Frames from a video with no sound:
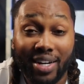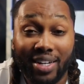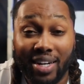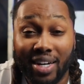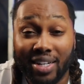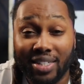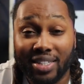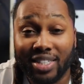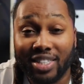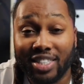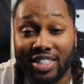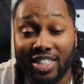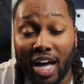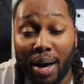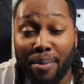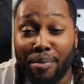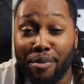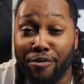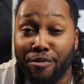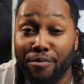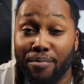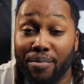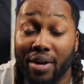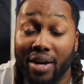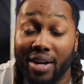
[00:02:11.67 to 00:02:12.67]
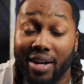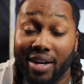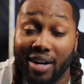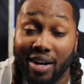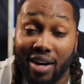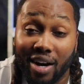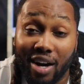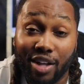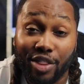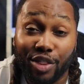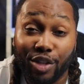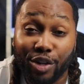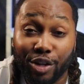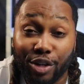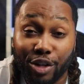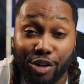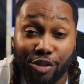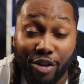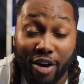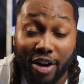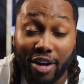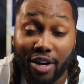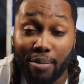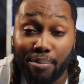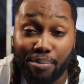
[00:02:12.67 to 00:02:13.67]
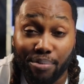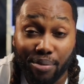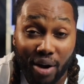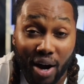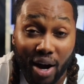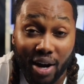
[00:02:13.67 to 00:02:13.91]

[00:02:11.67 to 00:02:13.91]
and doesn't stop you from getting other credit